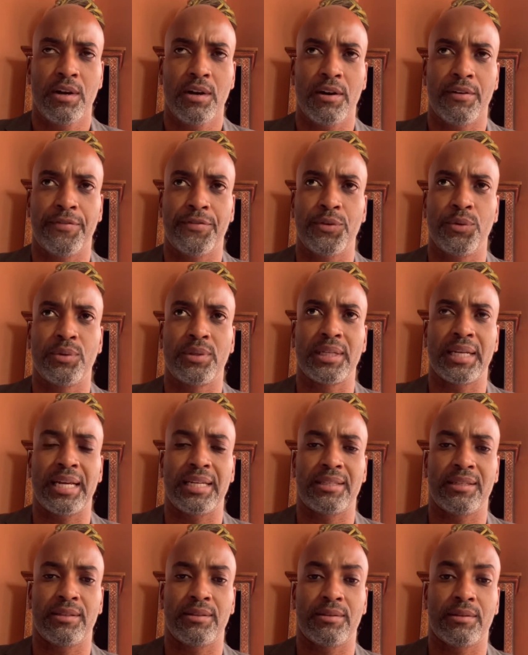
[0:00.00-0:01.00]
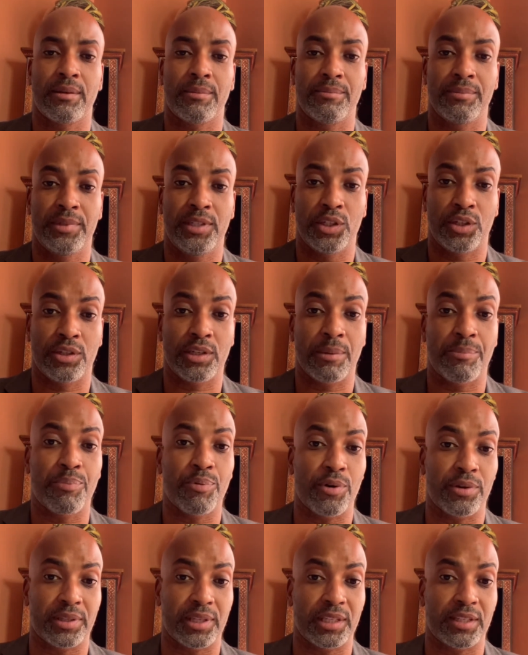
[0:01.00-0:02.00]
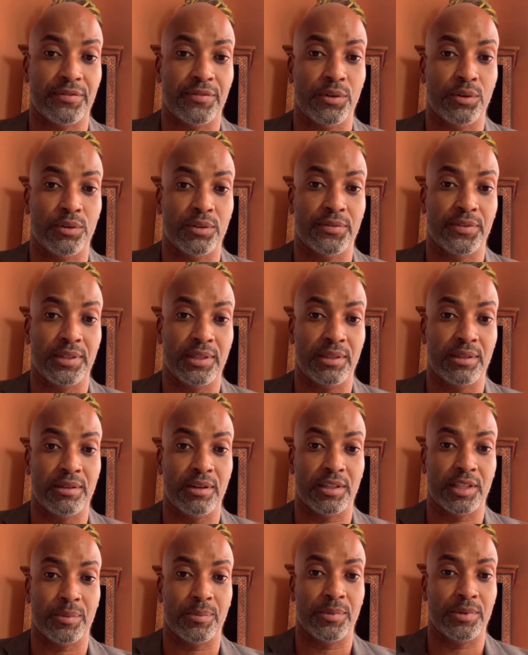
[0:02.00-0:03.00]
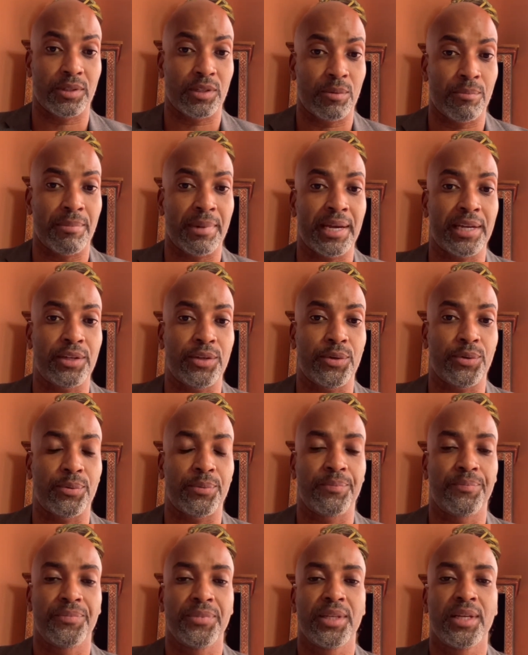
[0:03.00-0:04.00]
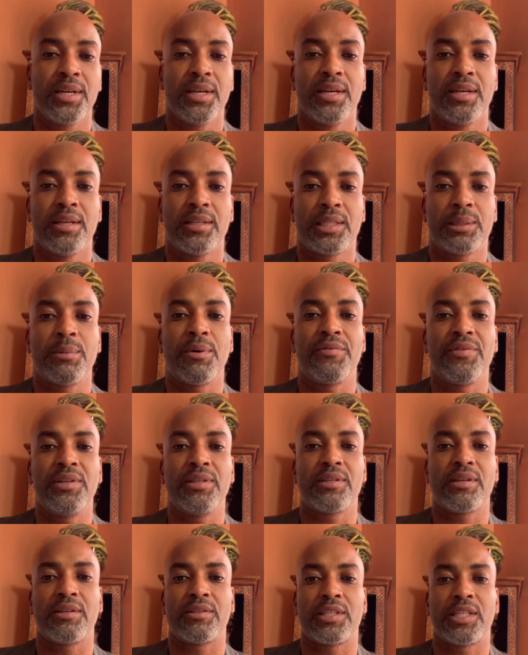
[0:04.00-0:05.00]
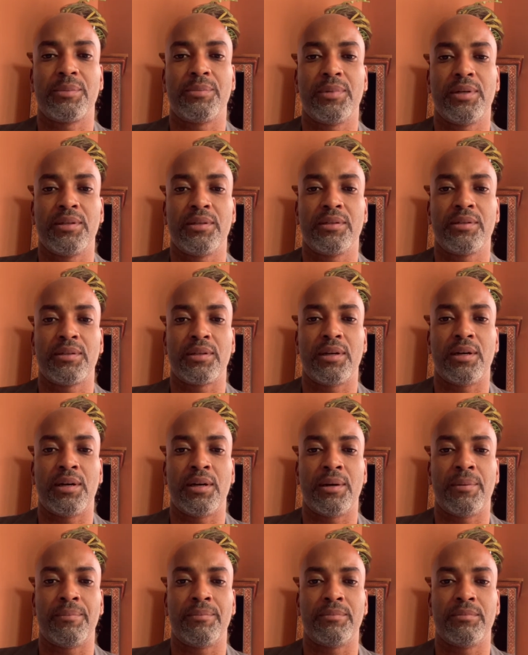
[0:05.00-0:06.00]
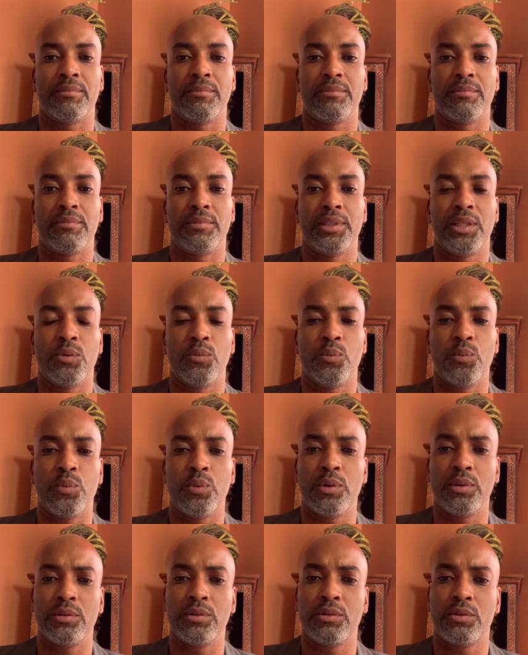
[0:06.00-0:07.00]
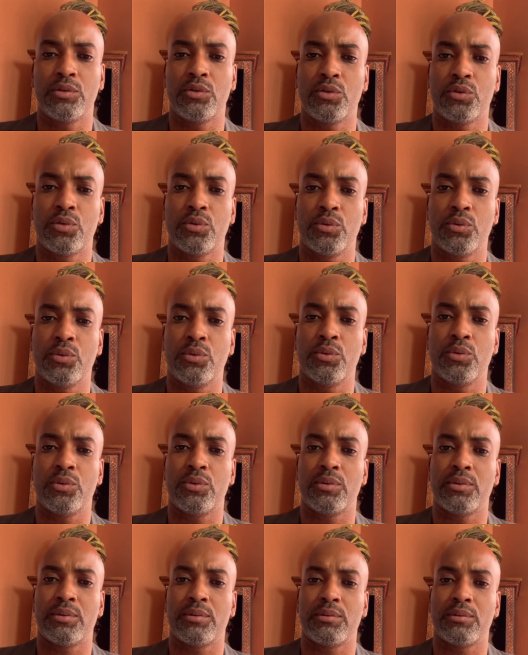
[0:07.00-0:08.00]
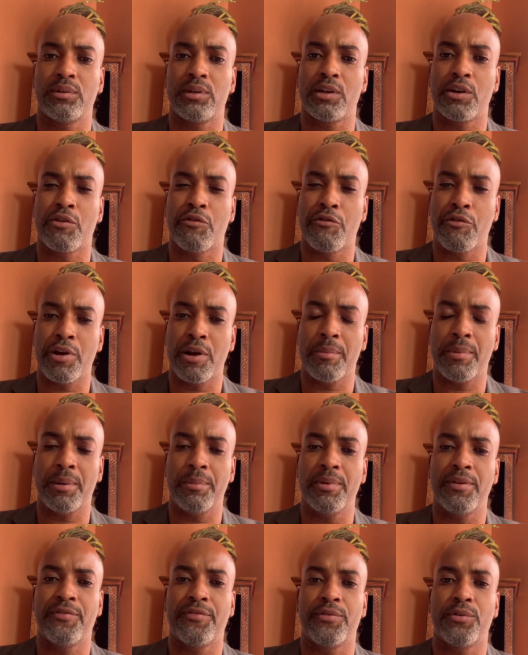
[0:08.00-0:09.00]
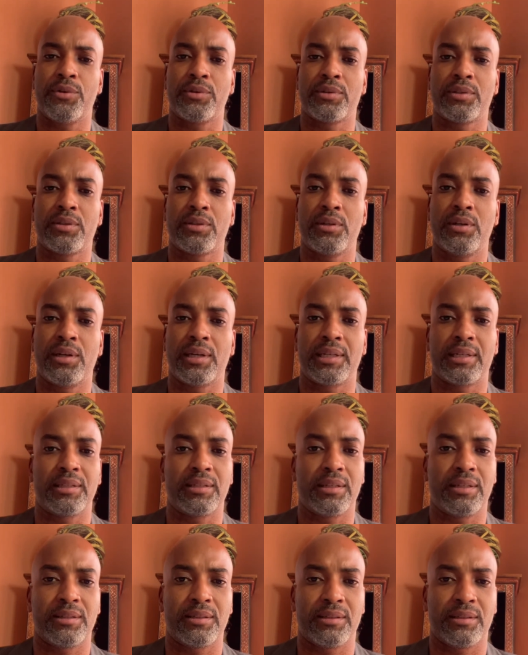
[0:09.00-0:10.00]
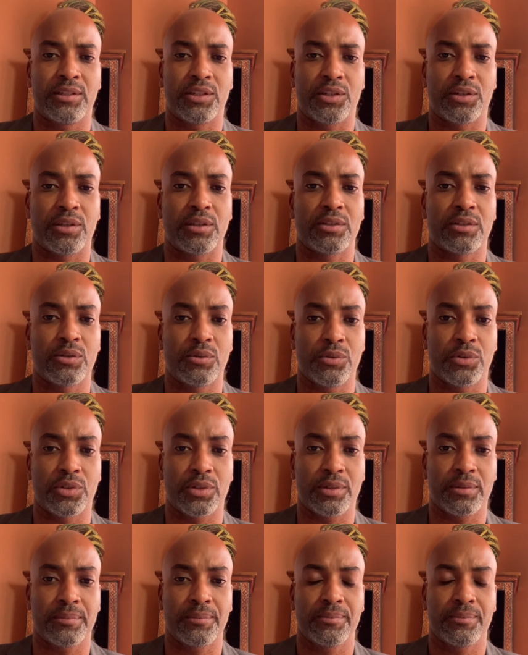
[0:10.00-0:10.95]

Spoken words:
utilizing some digital process flows for these customers. Now, mind you, some of these customers, they weren't too agreeable before to look at a digital solution.